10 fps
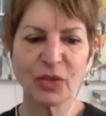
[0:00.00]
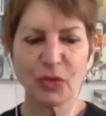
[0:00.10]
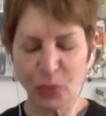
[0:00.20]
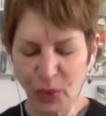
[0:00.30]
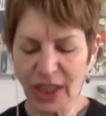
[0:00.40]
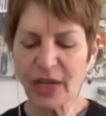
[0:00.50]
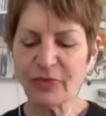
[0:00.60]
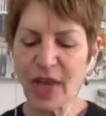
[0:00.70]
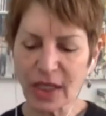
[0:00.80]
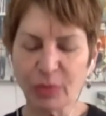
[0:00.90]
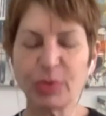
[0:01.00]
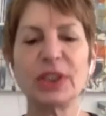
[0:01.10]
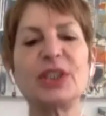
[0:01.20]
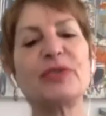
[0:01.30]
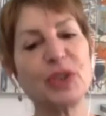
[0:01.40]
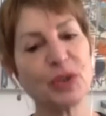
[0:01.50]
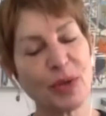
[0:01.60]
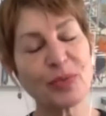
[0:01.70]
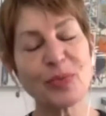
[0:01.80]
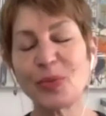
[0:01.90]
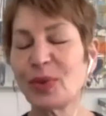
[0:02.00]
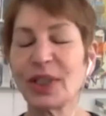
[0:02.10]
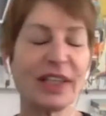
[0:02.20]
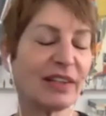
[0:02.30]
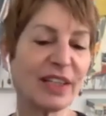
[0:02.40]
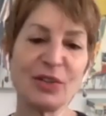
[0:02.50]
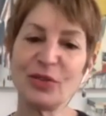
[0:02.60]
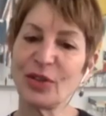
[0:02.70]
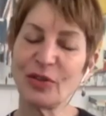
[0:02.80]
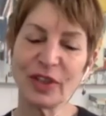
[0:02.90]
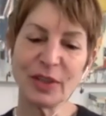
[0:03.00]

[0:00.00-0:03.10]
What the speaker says: was really a valuable interview. I really thank you so very